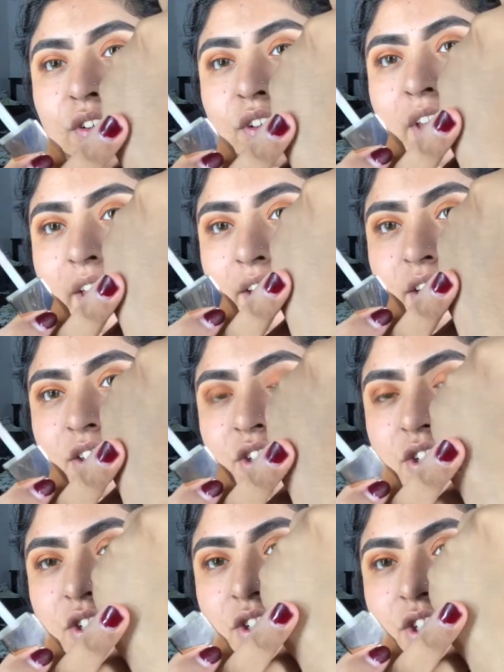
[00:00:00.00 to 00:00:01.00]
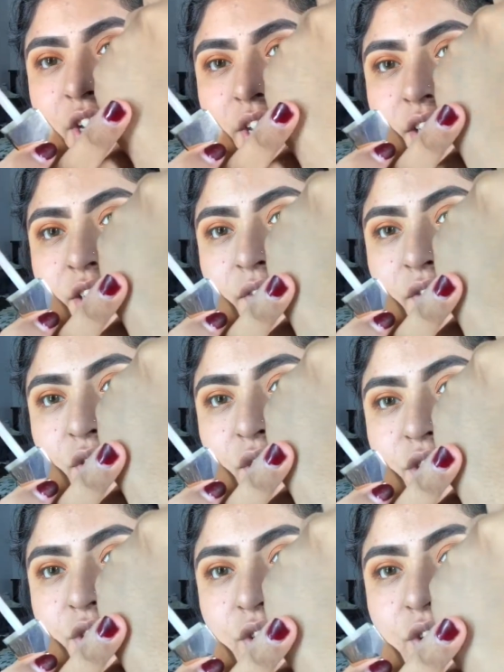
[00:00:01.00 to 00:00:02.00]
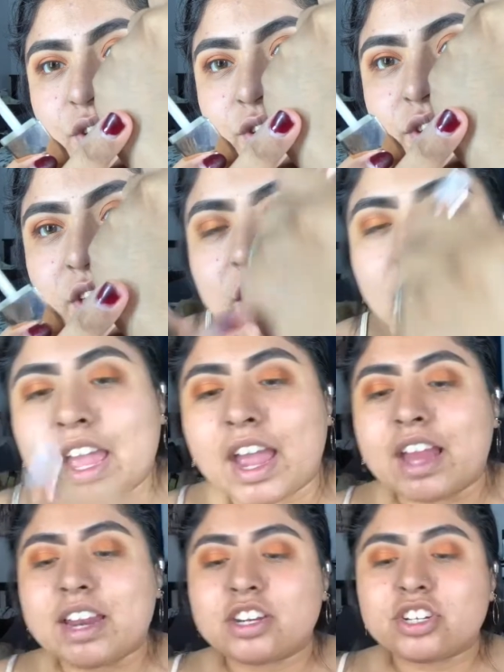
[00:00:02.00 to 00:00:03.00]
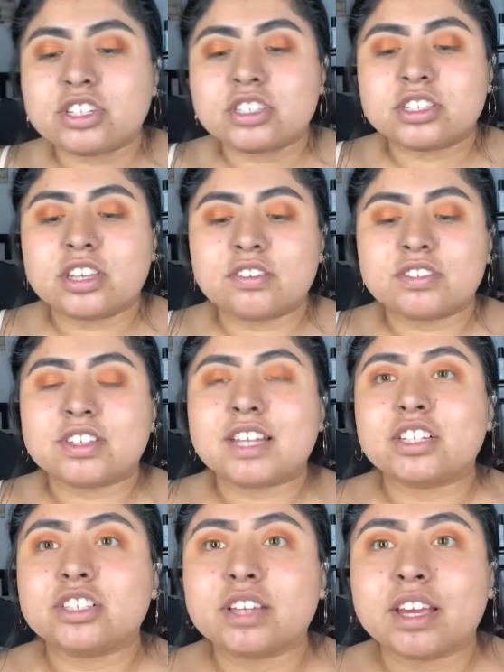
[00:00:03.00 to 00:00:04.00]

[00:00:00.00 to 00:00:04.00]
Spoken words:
like sheens of crystals, and it just gives it that sheen.